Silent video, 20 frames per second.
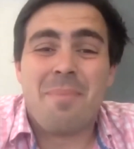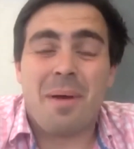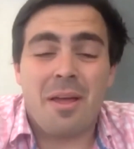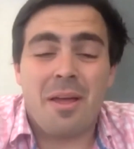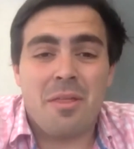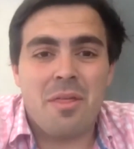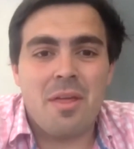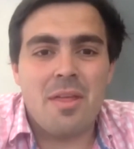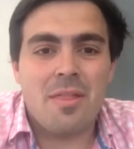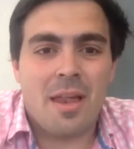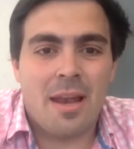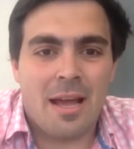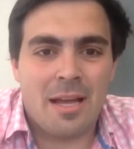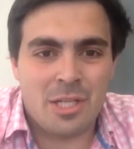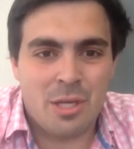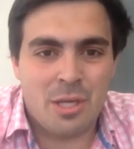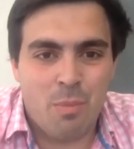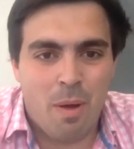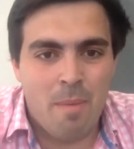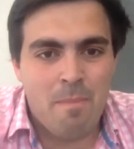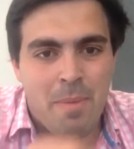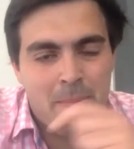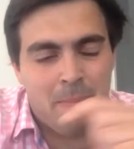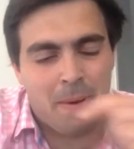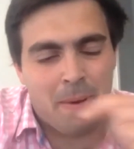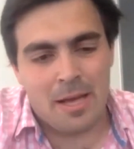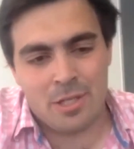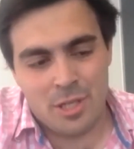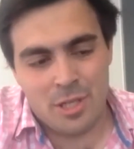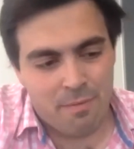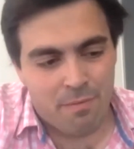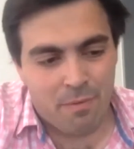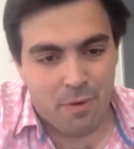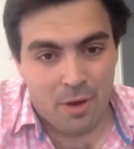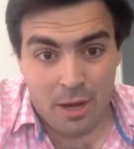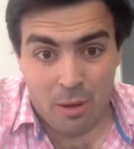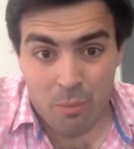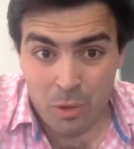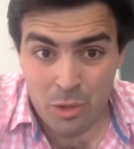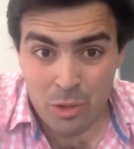I think that actually when people actually
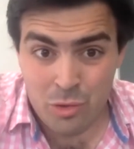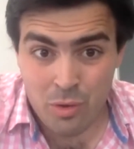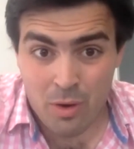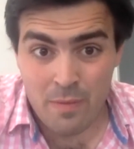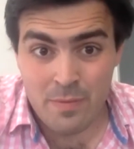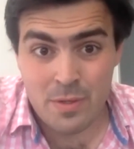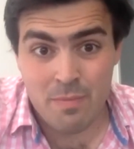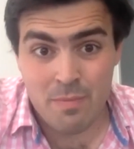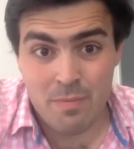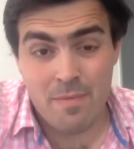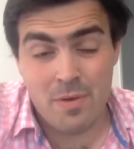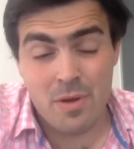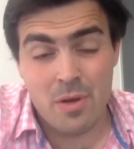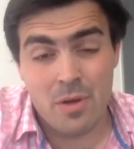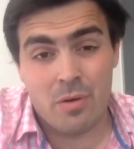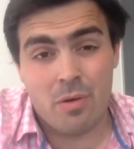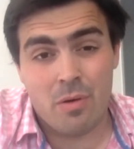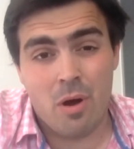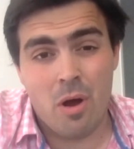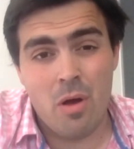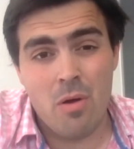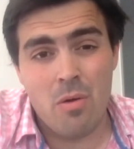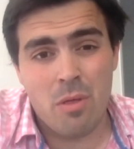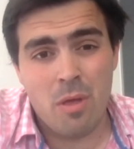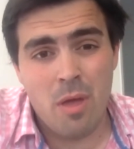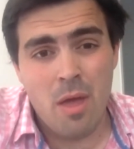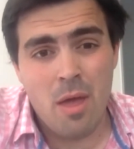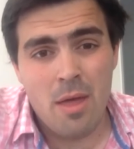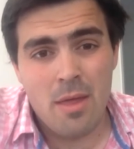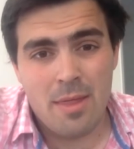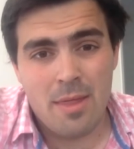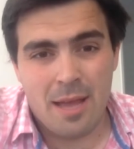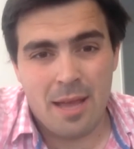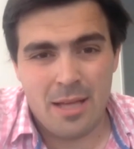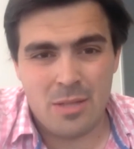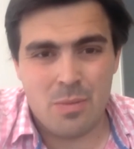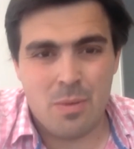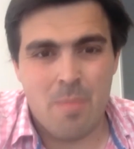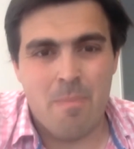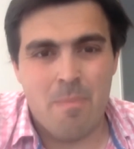find out what drives the revenue and growth,
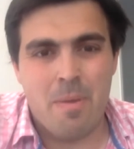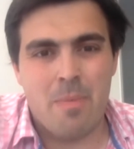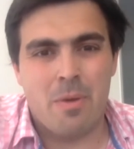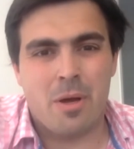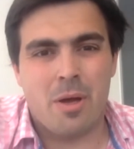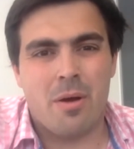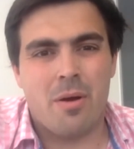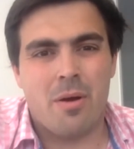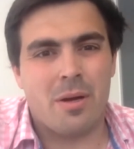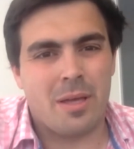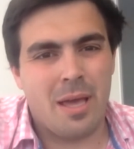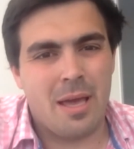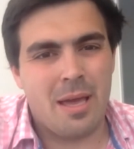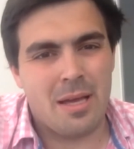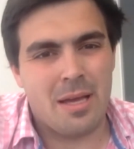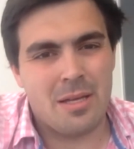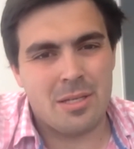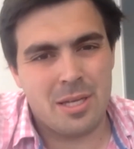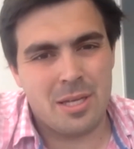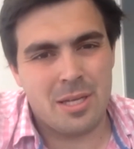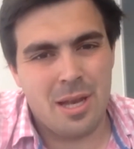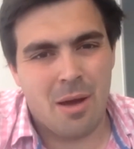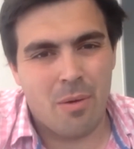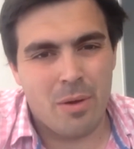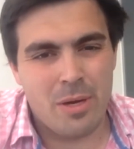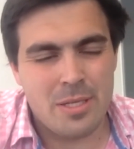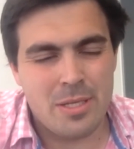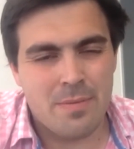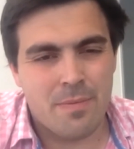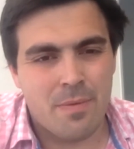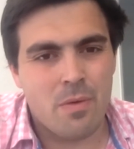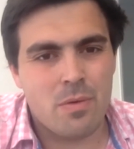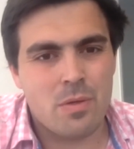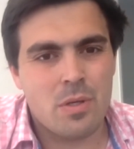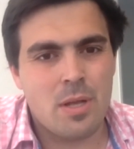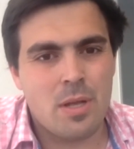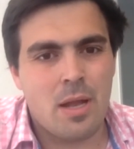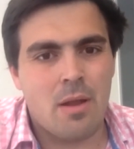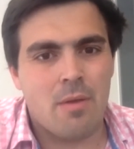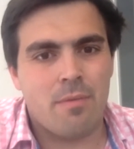that's when people go, okay, actually now I need to focus
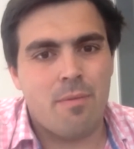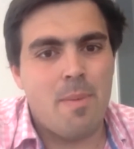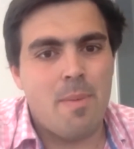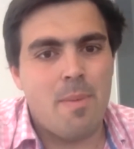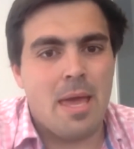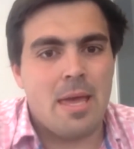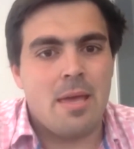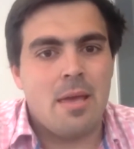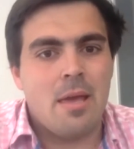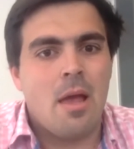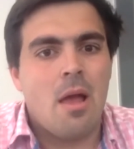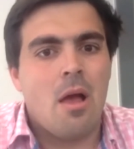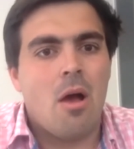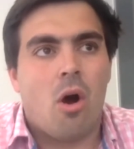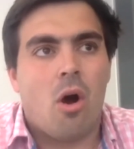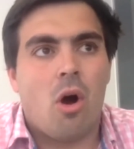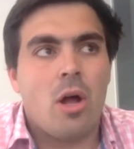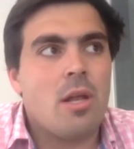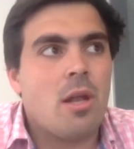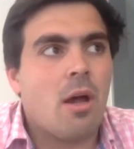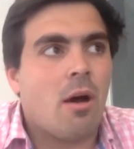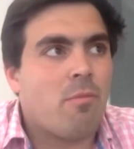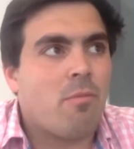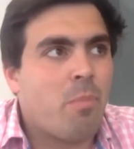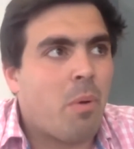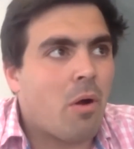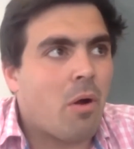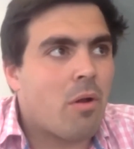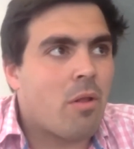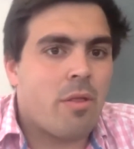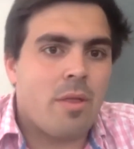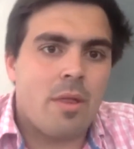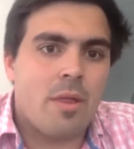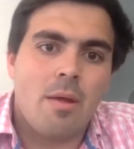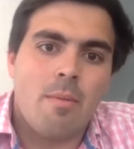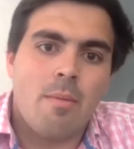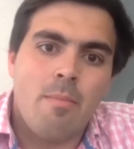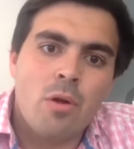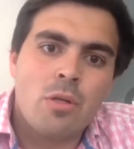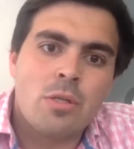on that. Like for me, I love, part of the thing
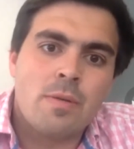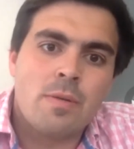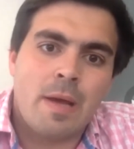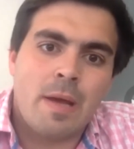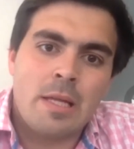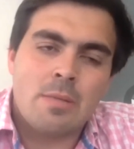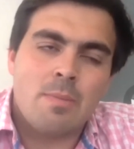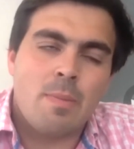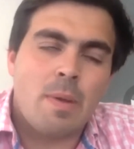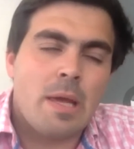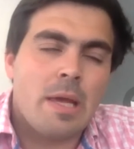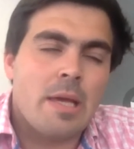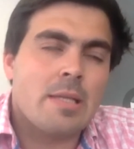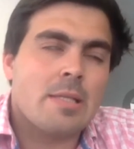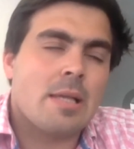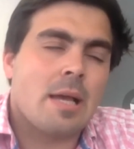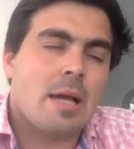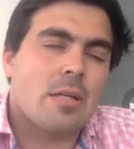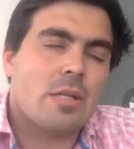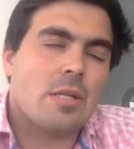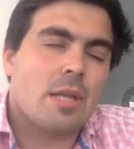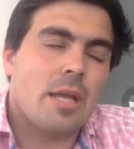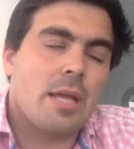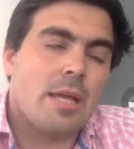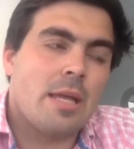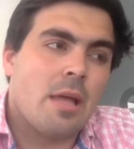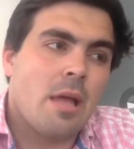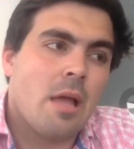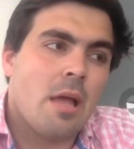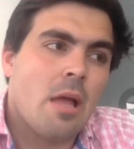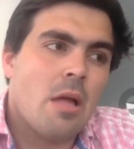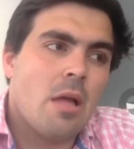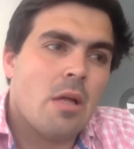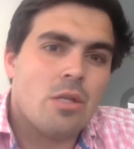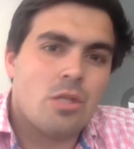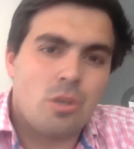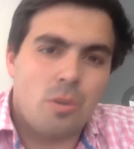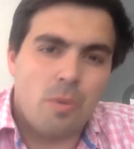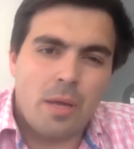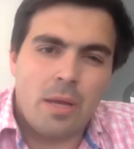that motivates me is actually
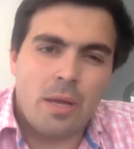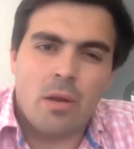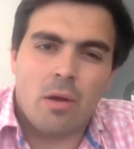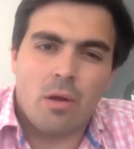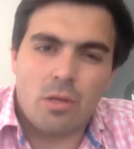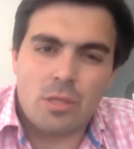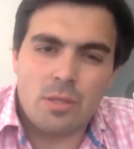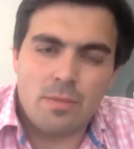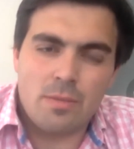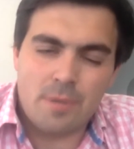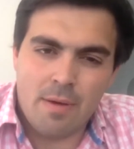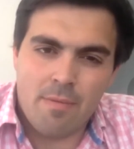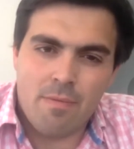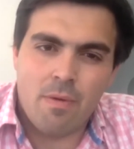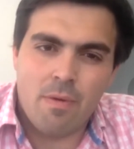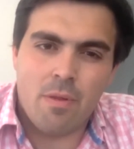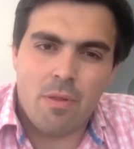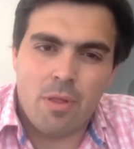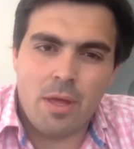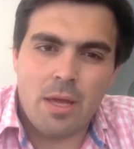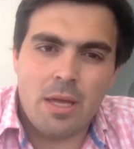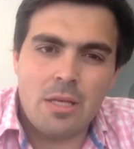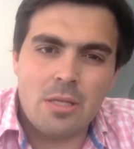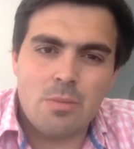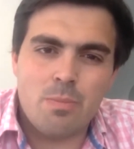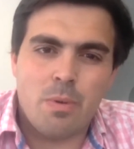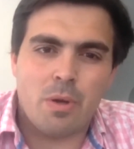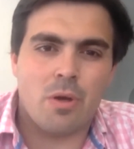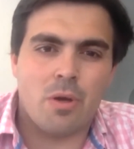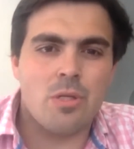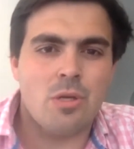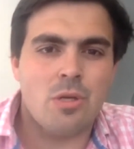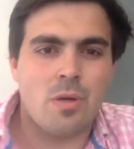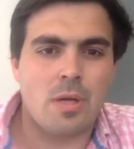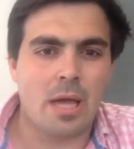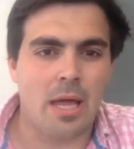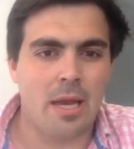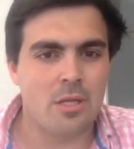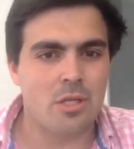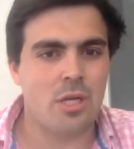doing lots of different things, because you
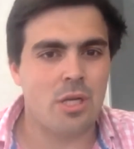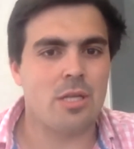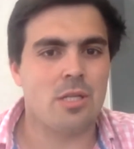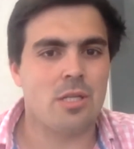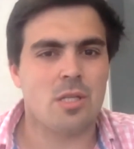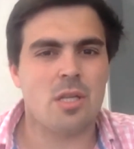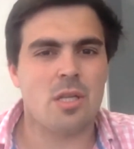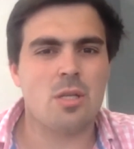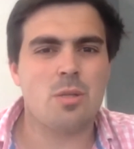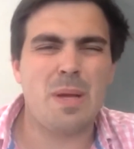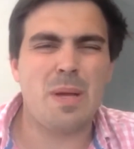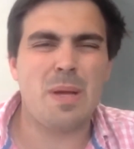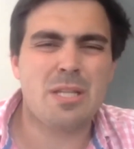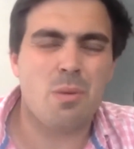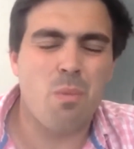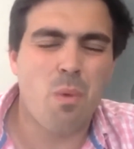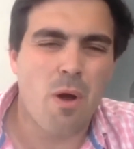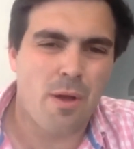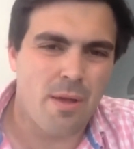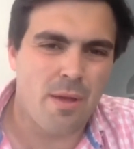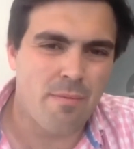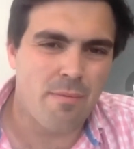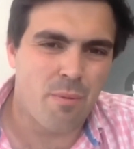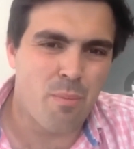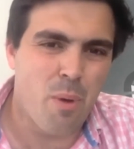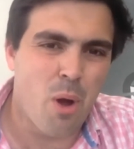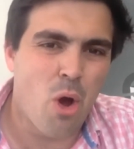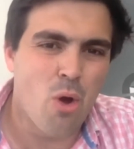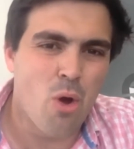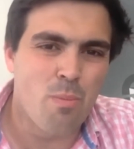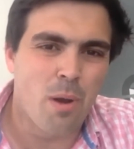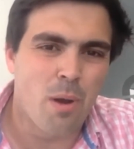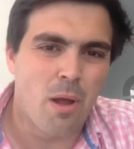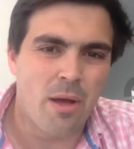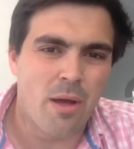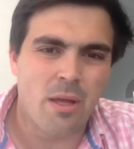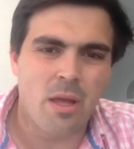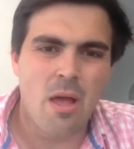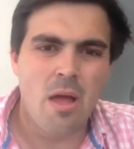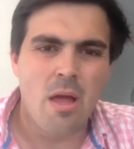get a change, especially working from home. Like
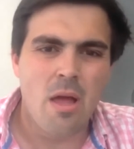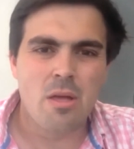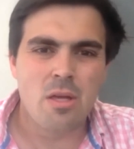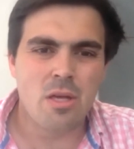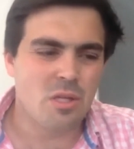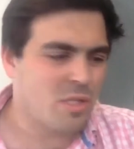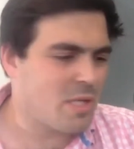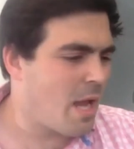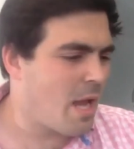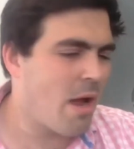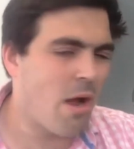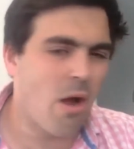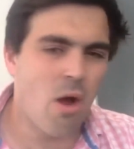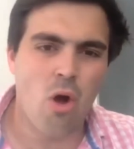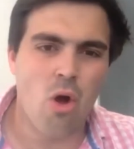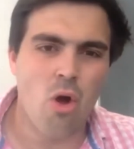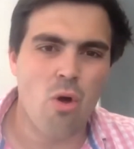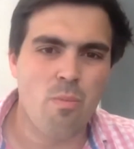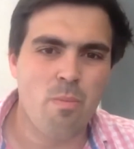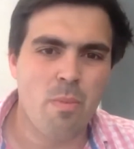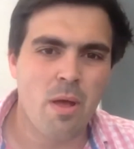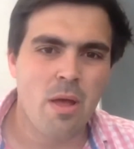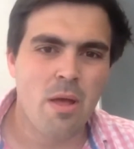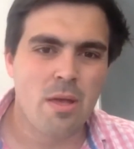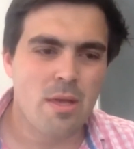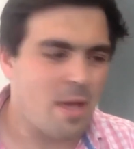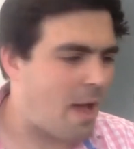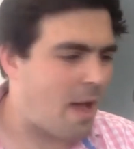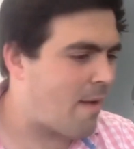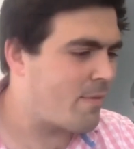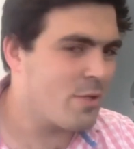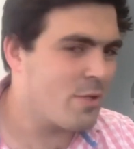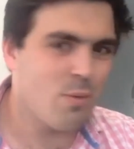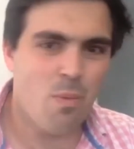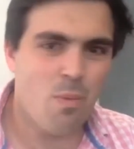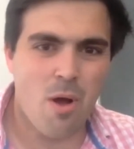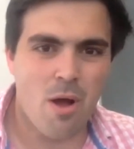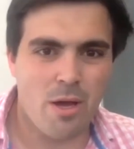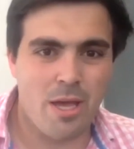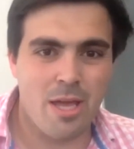you're sat at home, you're having to
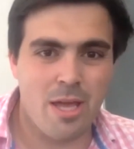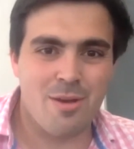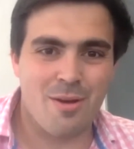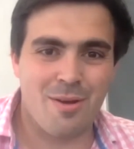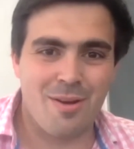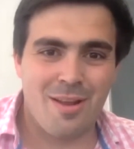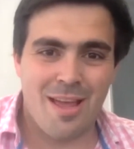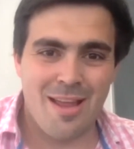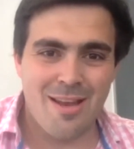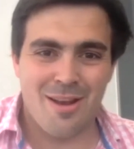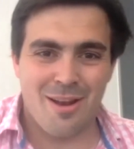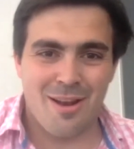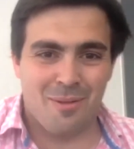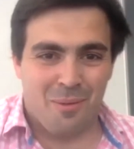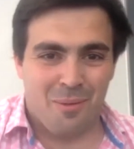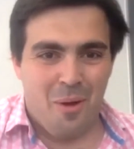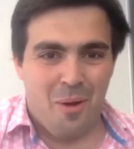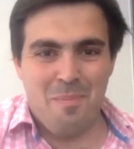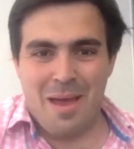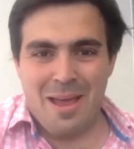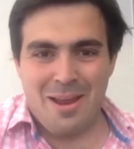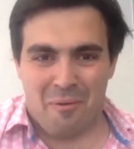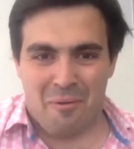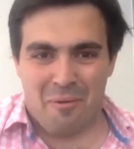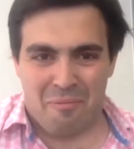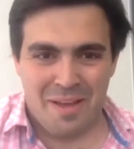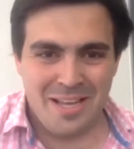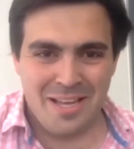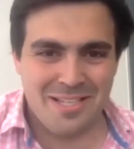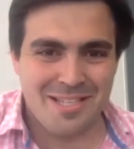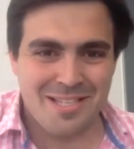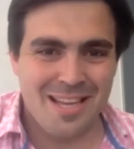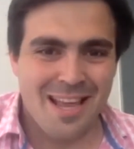work in your little homemade office.